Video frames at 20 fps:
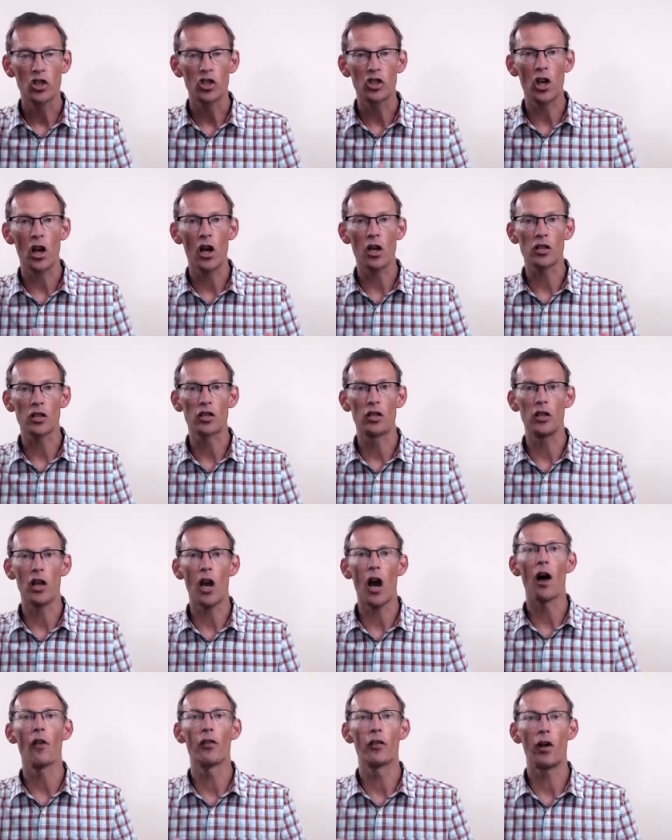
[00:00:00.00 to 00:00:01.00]
starts the
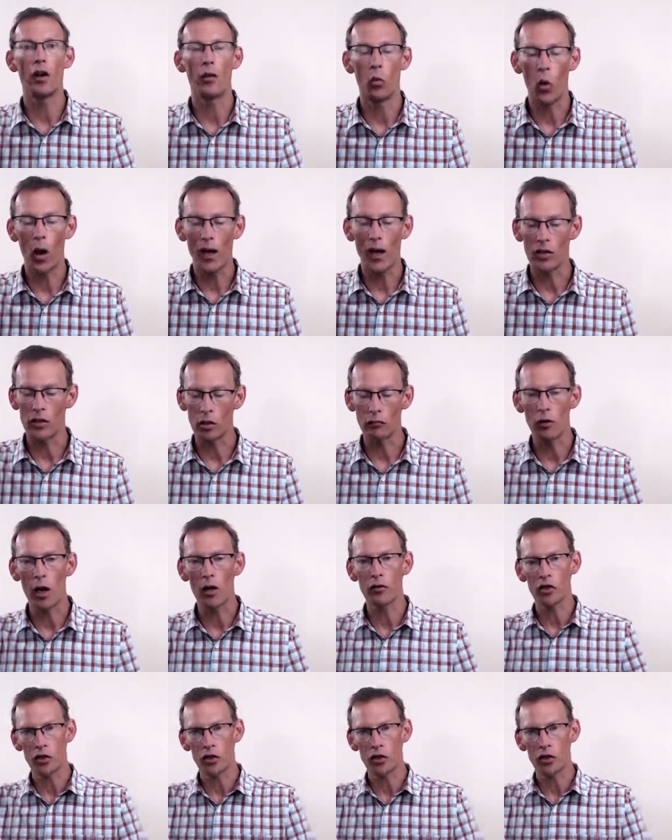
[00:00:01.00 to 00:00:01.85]
other way. So rather than